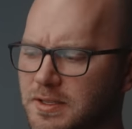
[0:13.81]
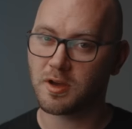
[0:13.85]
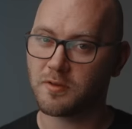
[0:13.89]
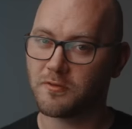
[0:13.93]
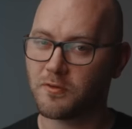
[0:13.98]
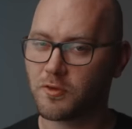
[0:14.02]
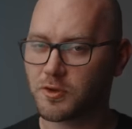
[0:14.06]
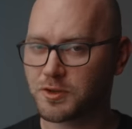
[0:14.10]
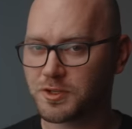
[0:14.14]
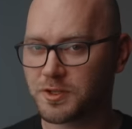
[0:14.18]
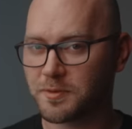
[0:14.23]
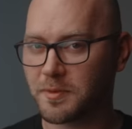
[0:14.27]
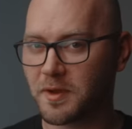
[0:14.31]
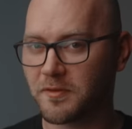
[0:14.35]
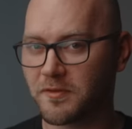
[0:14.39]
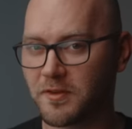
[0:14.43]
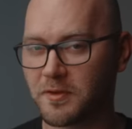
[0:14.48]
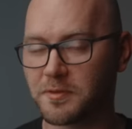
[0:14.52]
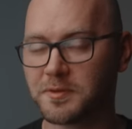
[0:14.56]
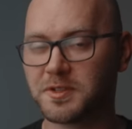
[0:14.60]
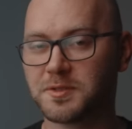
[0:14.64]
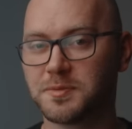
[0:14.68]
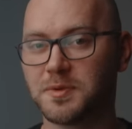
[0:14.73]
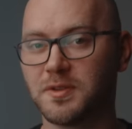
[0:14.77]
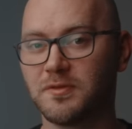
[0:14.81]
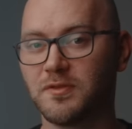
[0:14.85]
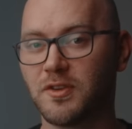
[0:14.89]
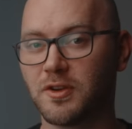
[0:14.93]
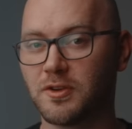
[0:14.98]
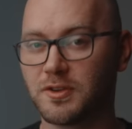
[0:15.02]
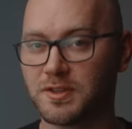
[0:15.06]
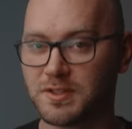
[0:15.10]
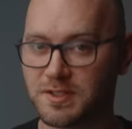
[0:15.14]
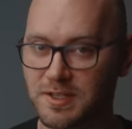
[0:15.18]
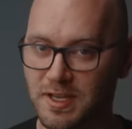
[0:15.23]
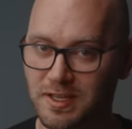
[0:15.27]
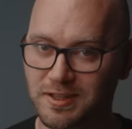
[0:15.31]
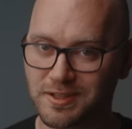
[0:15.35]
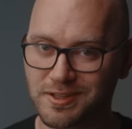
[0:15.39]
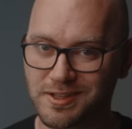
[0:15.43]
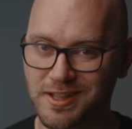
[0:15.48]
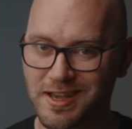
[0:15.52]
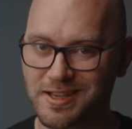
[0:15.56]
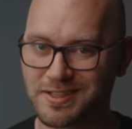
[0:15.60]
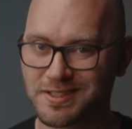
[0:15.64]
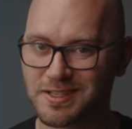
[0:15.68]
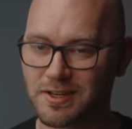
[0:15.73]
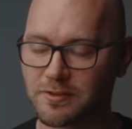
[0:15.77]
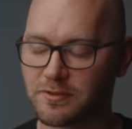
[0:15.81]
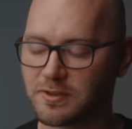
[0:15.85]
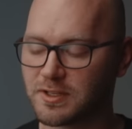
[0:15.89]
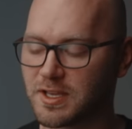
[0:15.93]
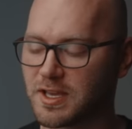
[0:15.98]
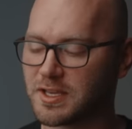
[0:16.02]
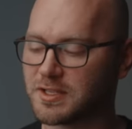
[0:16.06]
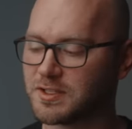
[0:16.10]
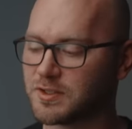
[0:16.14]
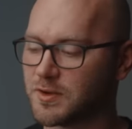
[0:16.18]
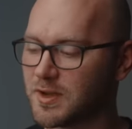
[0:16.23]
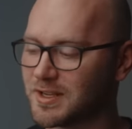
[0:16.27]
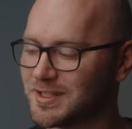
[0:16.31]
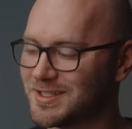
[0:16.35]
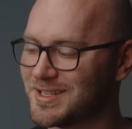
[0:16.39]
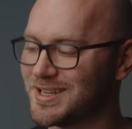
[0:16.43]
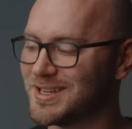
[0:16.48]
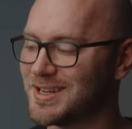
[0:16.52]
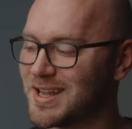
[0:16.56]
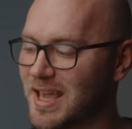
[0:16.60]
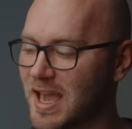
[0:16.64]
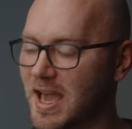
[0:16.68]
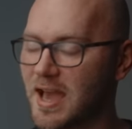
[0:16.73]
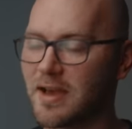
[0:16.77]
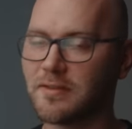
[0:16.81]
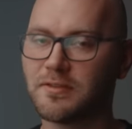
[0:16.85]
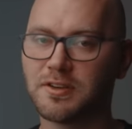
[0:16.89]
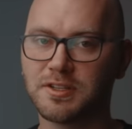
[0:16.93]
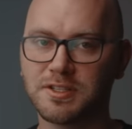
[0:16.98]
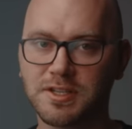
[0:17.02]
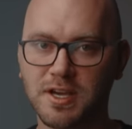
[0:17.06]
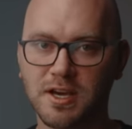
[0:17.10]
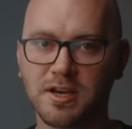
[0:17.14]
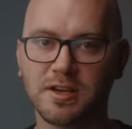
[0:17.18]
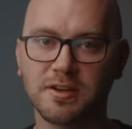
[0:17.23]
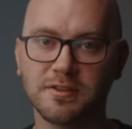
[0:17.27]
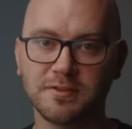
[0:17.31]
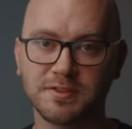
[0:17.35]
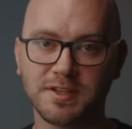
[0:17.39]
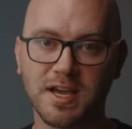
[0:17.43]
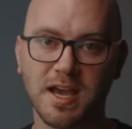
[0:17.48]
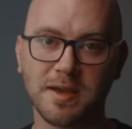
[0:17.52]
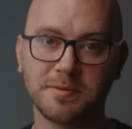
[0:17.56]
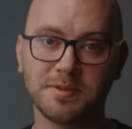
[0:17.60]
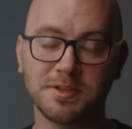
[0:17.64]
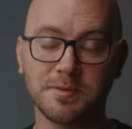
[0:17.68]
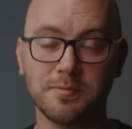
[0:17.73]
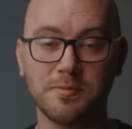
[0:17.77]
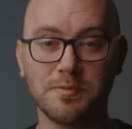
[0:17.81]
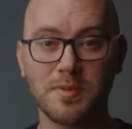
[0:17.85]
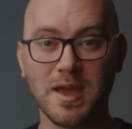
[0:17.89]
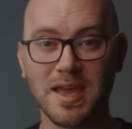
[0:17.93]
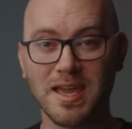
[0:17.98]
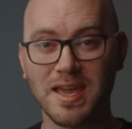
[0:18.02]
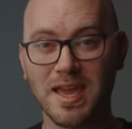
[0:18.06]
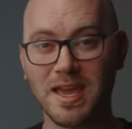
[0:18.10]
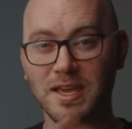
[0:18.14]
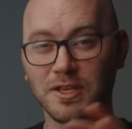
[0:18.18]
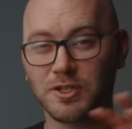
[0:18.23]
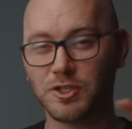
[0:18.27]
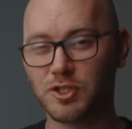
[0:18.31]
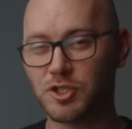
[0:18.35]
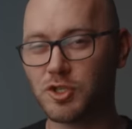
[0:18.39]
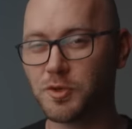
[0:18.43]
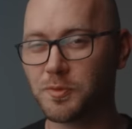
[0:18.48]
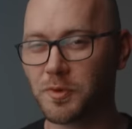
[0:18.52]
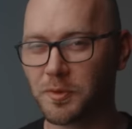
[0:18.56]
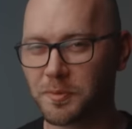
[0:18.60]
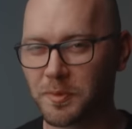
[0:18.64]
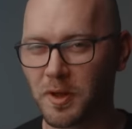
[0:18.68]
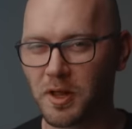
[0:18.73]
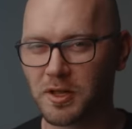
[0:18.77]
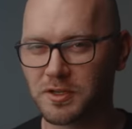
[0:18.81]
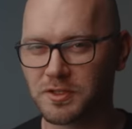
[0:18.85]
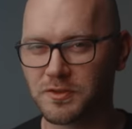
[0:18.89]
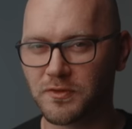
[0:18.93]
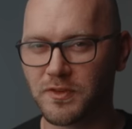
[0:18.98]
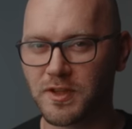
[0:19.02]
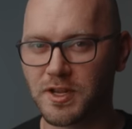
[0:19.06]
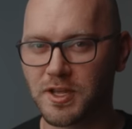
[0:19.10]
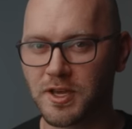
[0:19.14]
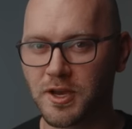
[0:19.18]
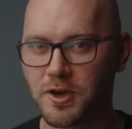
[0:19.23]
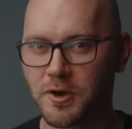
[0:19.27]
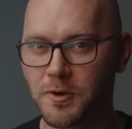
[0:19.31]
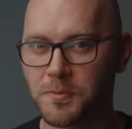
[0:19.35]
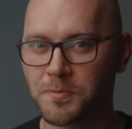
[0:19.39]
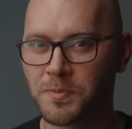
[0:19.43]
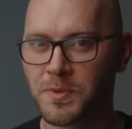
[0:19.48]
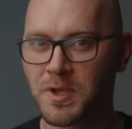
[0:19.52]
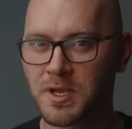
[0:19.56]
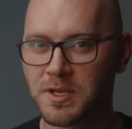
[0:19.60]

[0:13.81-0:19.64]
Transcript: Unfortunately, my family's been very sick the last several days, so I didn't have a ton of time to make a super polished video.